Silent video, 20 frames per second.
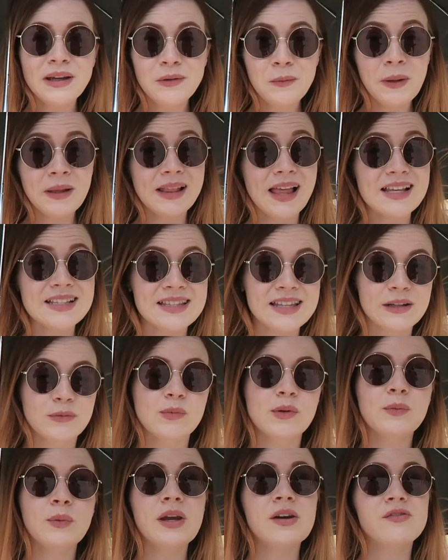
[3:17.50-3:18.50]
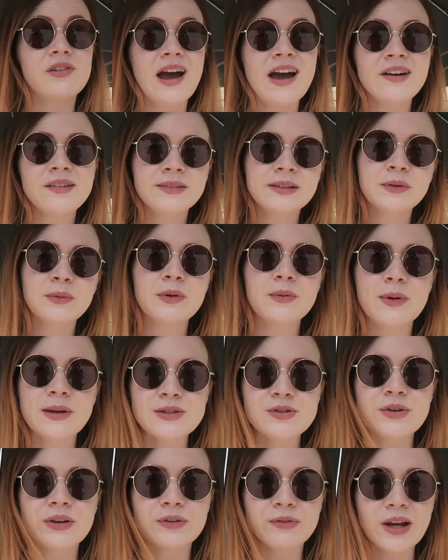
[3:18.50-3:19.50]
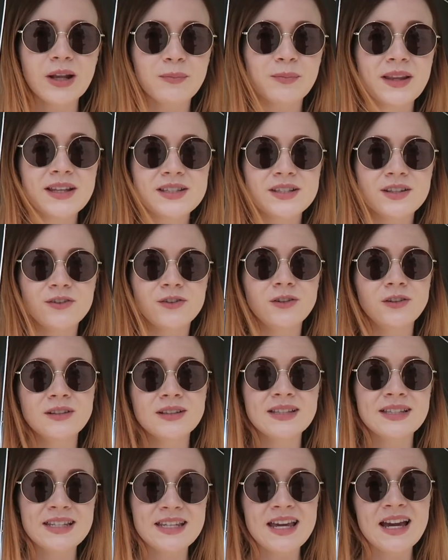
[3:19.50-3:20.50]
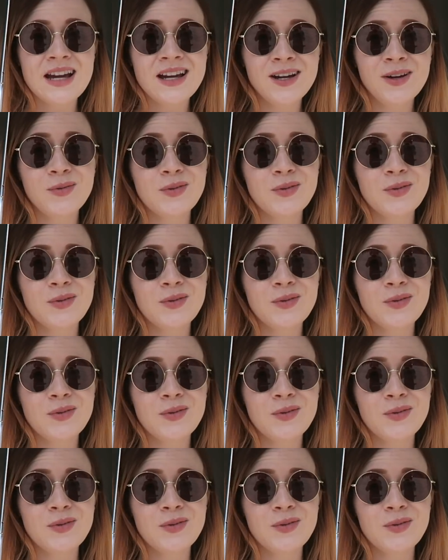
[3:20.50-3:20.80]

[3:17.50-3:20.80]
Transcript: By the way, last night when we arrived, we went to a great place called Sia,